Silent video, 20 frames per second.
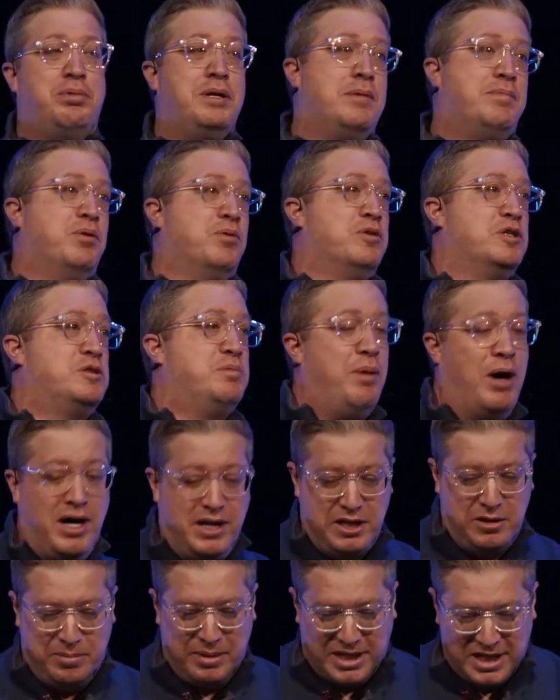People
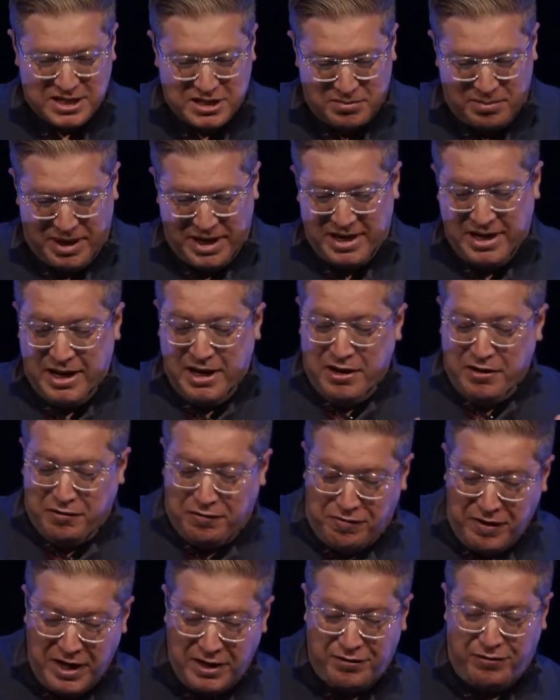responded because of my
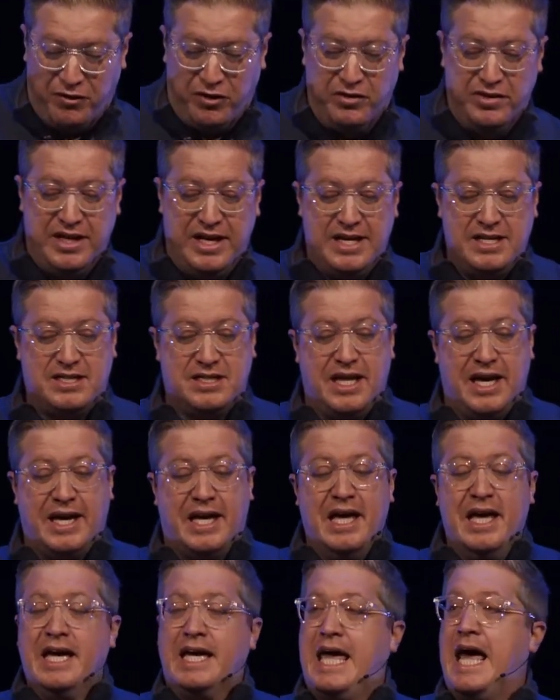faithfulness. Like,
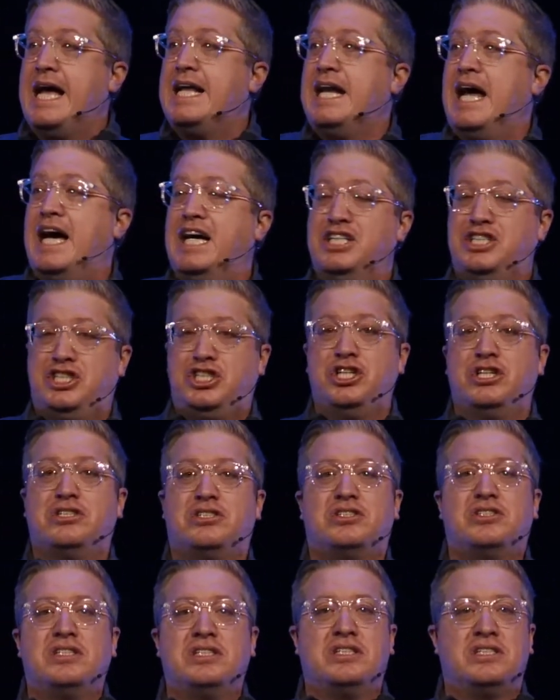can't I
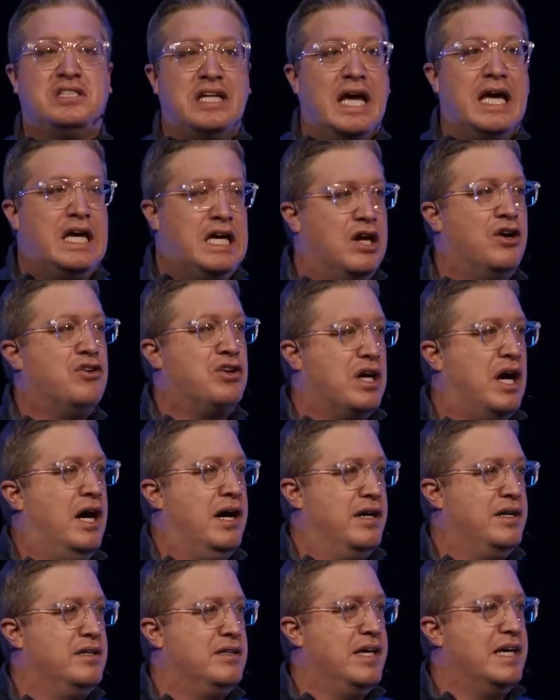just stay here, God?